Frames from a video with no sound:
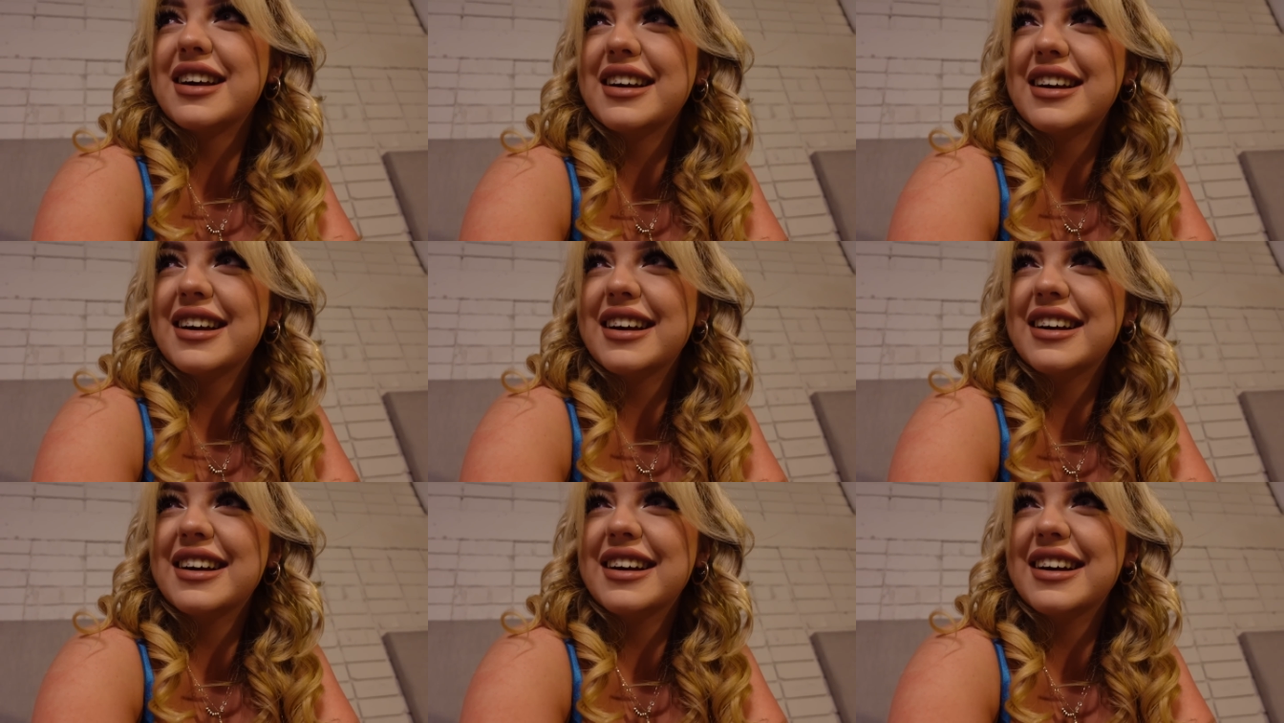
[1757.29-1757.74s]

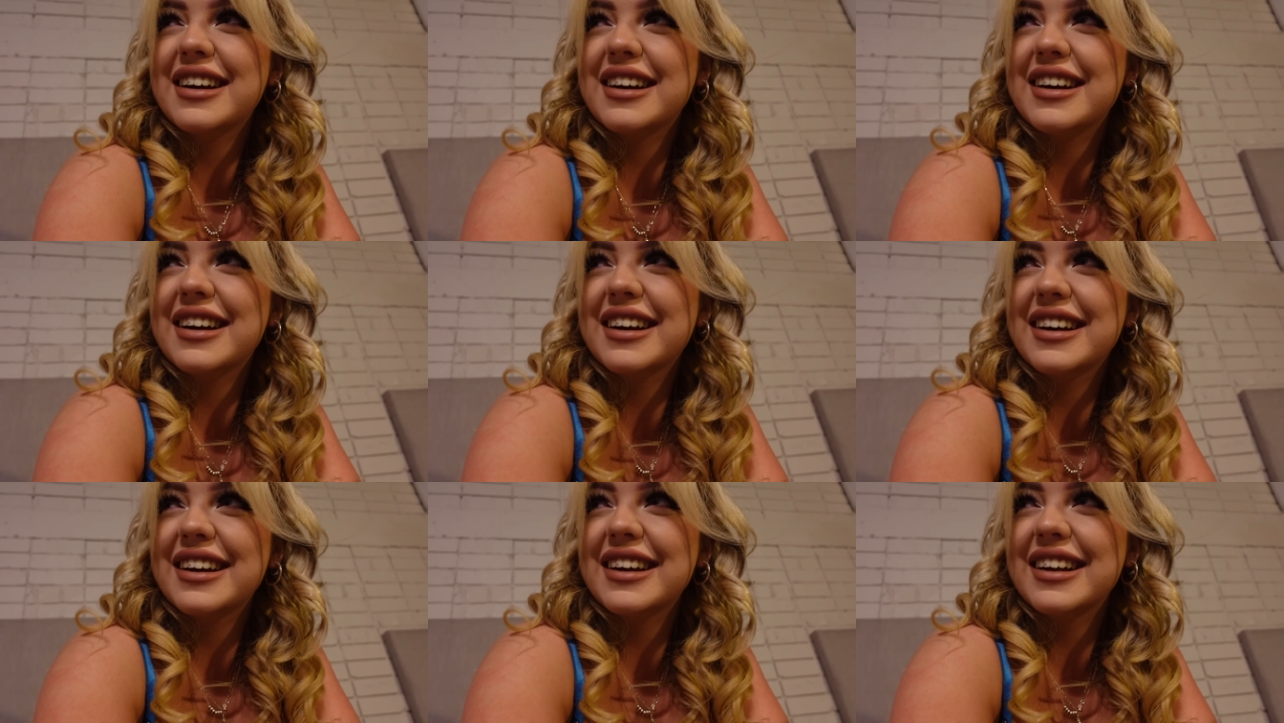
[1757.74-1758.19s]
I'm
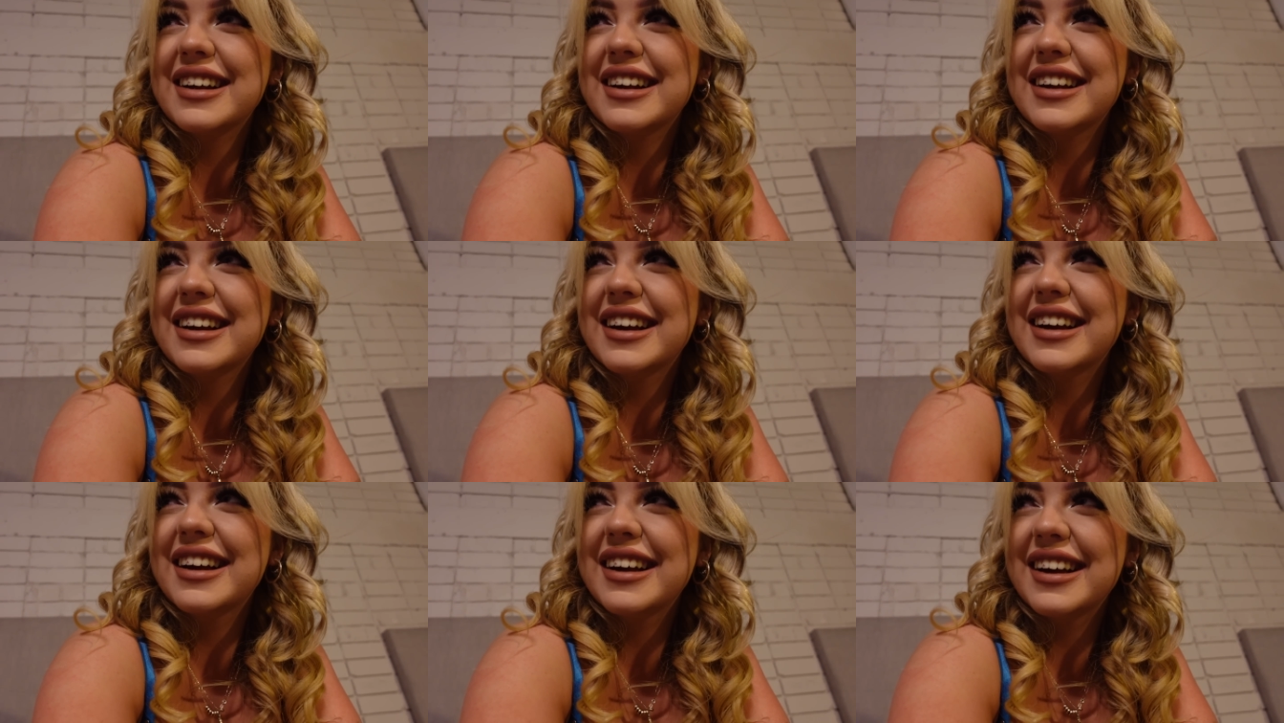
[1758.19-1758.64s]
literally like.
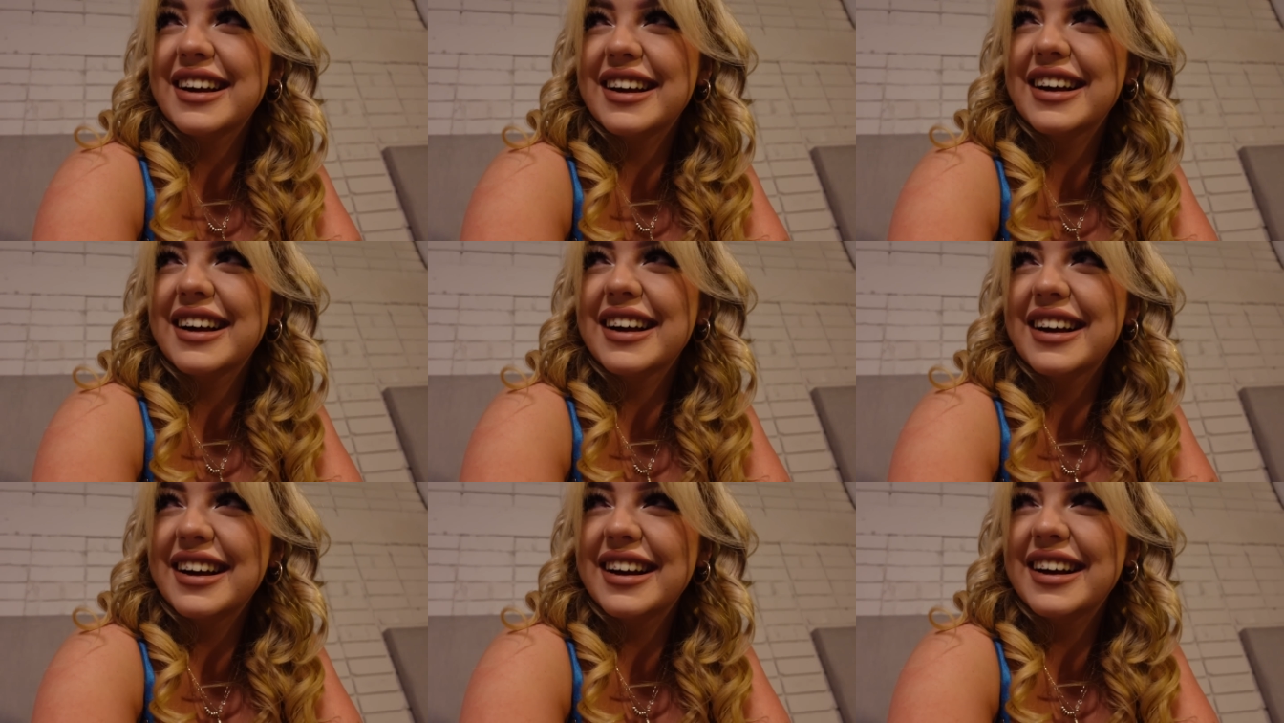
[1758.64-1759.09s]
Yeah,
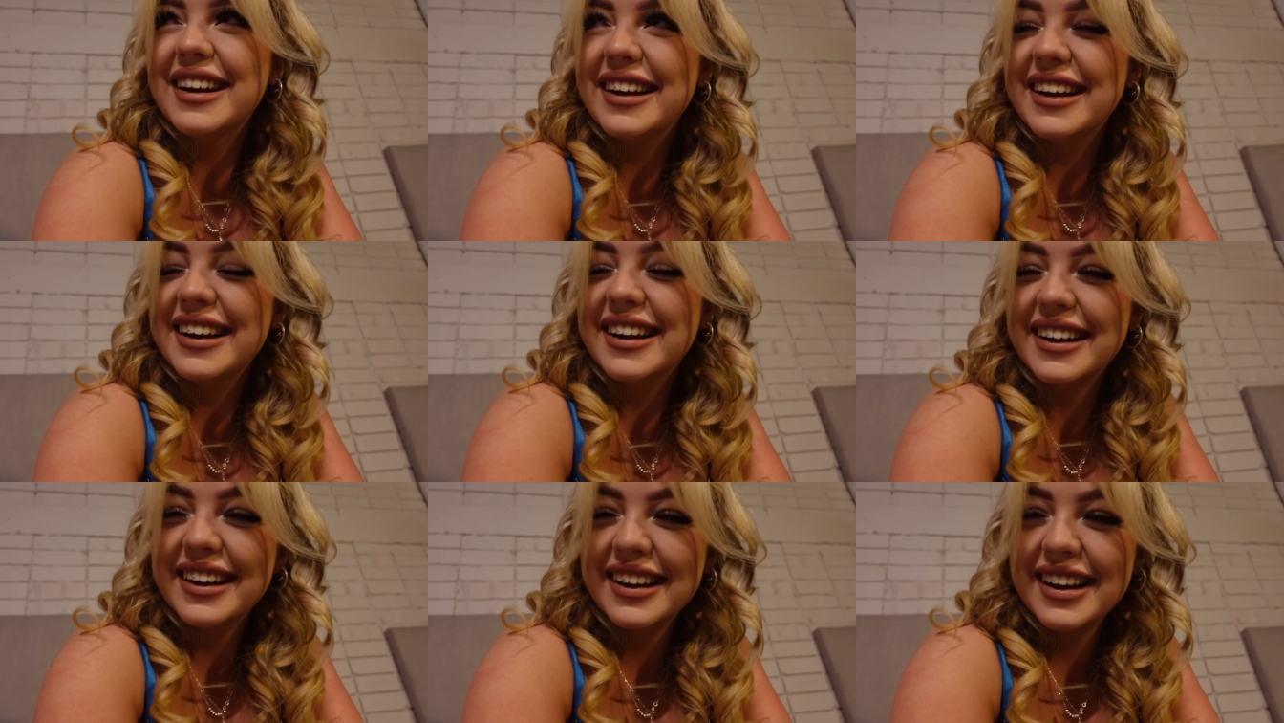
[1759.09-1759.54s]
it's still wet.